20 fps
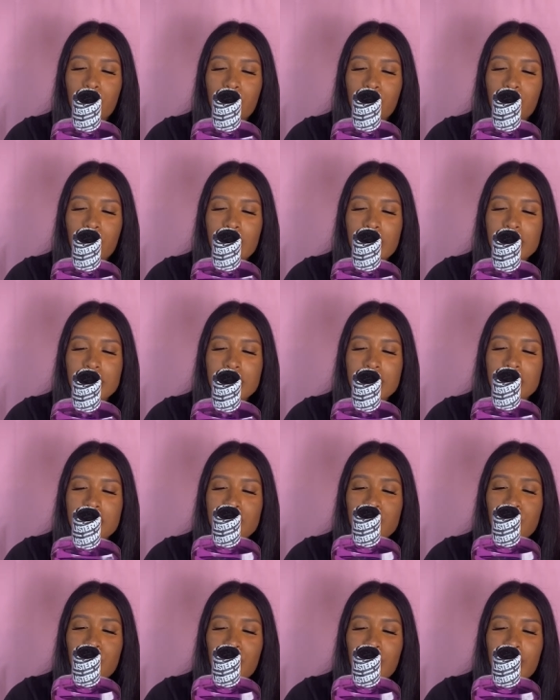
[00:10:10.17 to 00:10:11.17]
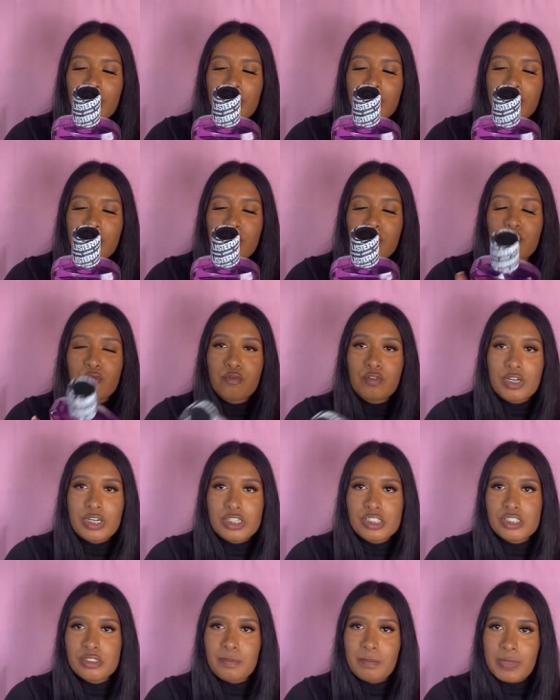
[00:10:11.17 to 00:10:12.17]
freshens breath,
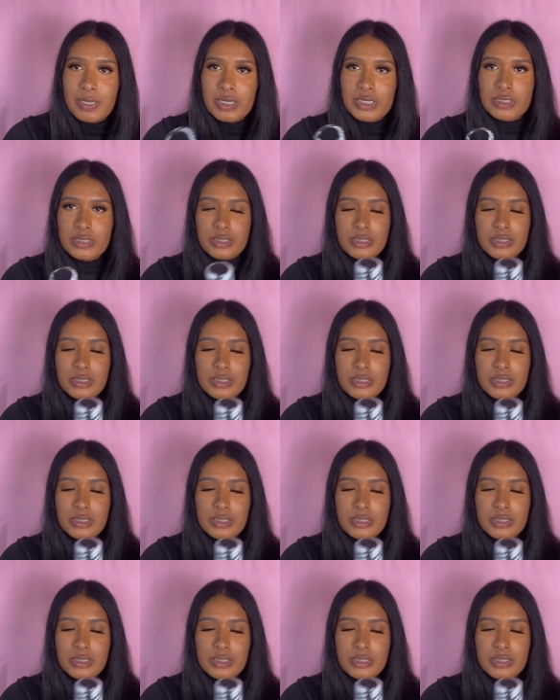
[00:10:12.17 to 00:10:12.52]
fresh mint.